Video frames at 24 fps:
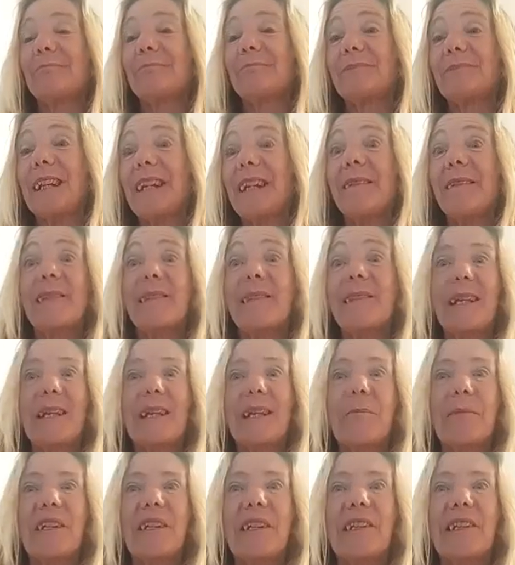How does it get
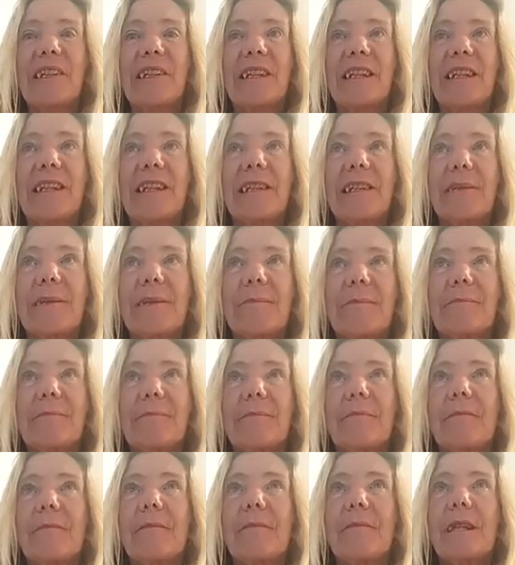better than that?
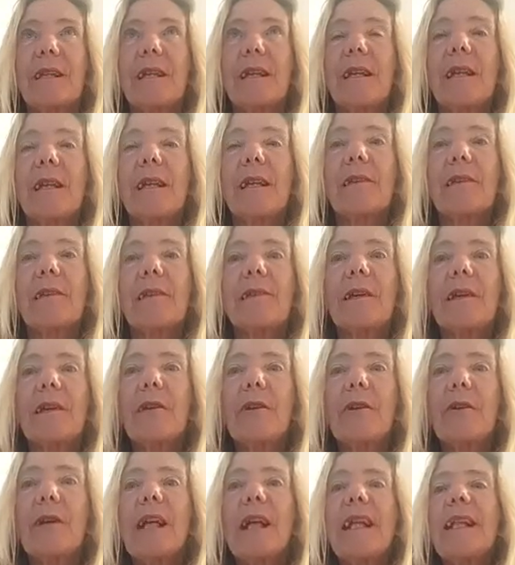
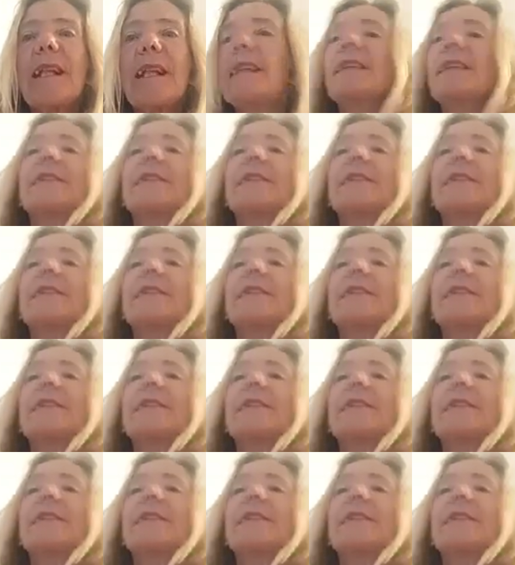So let's